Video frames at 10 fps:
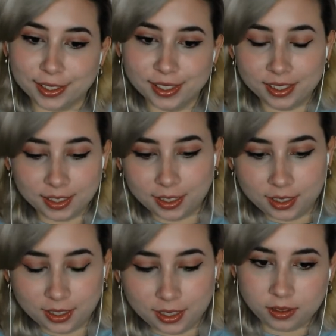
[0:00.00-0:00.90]
I came here
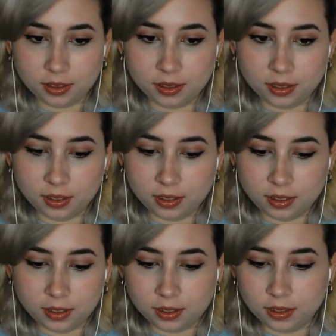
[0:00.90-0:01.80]
to kill every
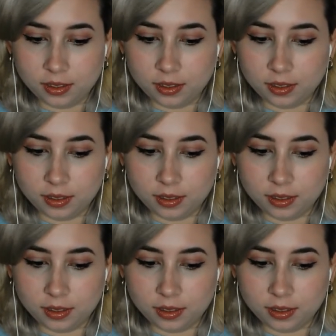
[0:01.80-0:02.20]
last one of you.